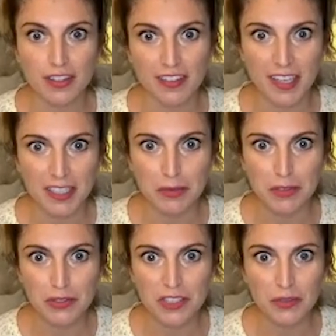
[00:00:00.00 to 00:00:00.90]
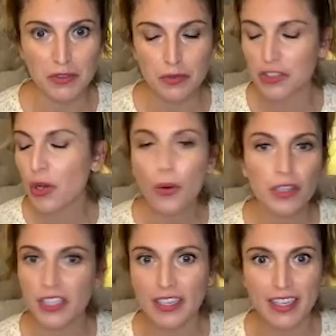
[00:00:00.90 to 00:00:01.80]
that they end up choosing, which was
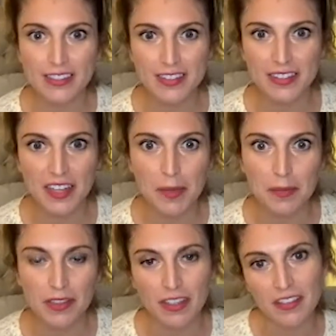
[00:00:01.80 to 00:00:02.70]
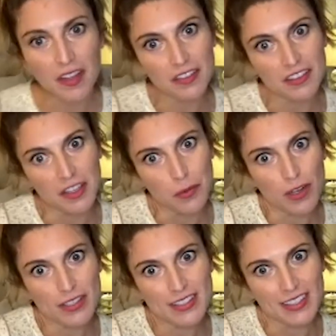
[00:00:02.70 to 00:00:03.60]
totally against the type that they thought that they
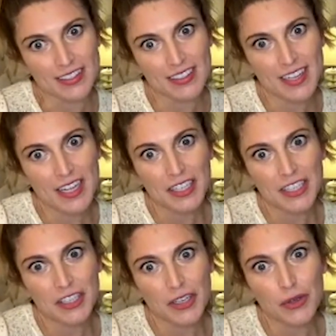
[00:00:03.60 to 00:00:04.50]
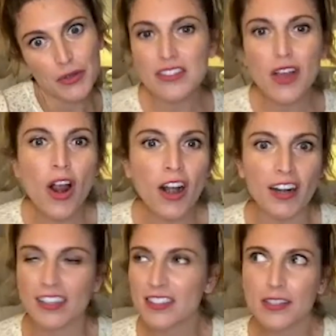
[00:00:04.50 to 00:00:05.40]
wanted. You know, because it's art,
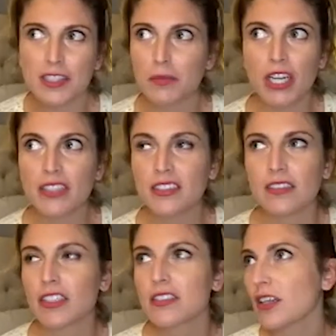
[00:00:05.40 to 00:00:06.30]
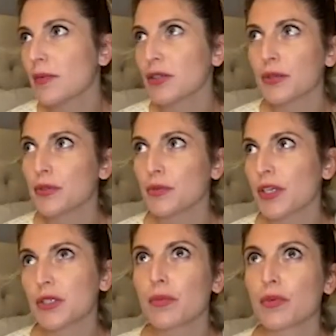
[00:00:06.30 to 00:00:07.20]
it's all subjective, and it's all about who,
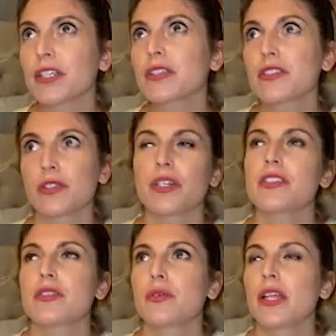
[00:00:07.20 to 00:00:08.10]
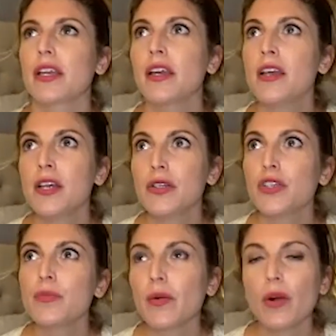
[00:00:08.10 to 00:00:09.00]
what you bring to it. So like, you
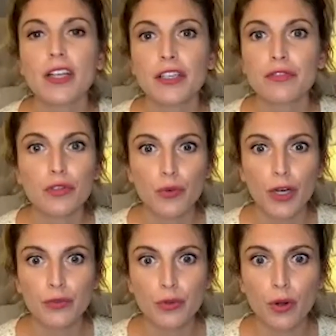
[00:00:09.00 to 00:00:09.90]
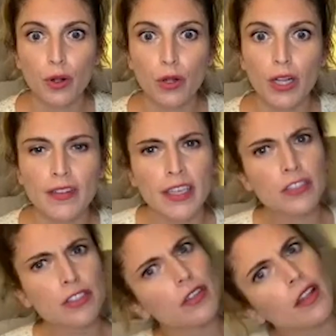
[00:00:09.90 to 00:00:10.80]
might walk in for one role and they
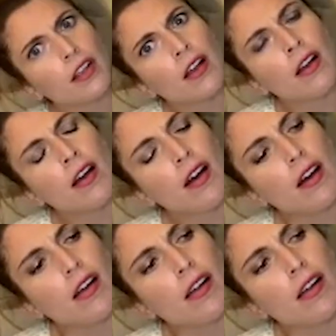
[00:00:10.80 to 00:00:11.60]
actually are like, huh,